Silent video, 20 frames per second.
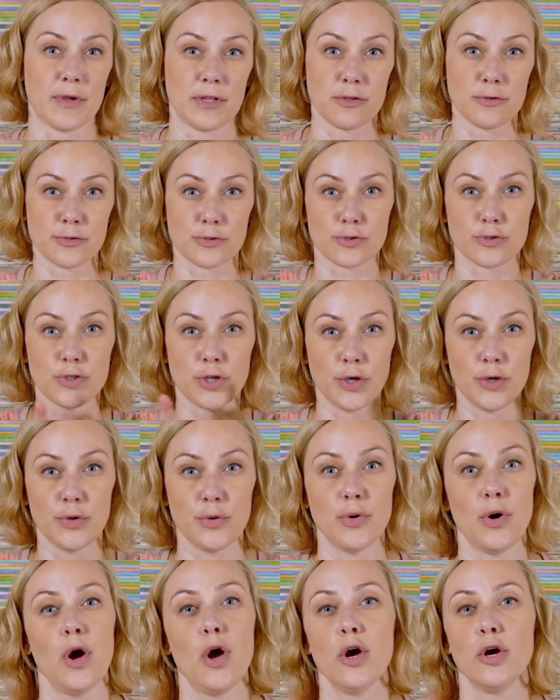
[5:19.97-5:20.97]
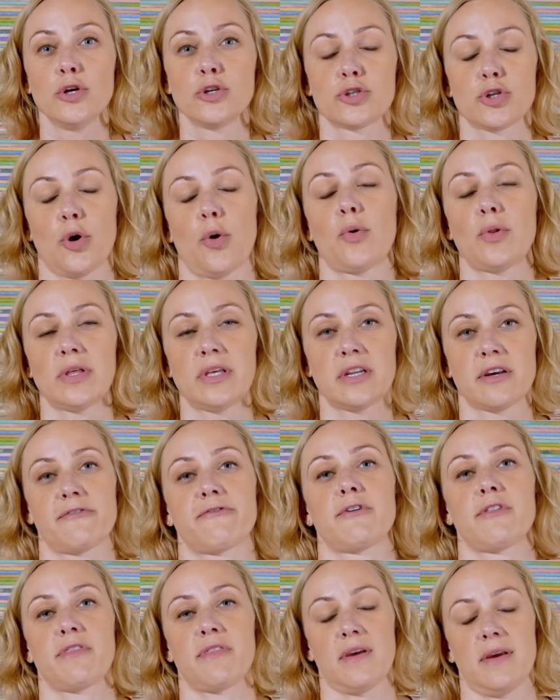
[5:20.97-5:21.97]
And those are two totally
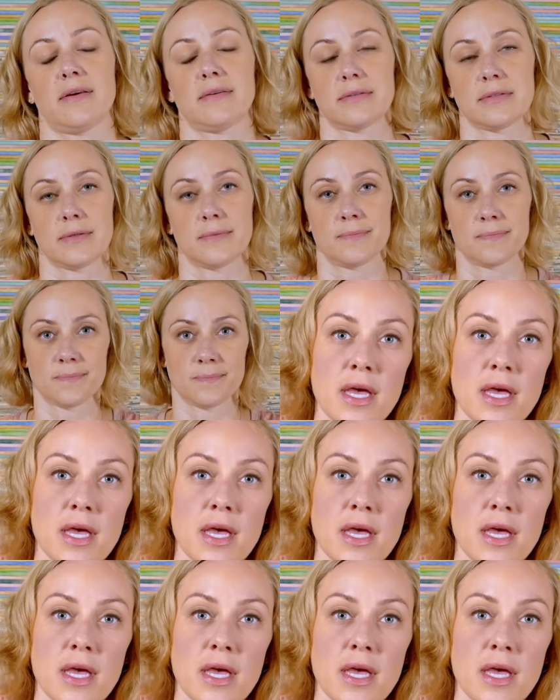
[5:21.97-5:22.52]
different things.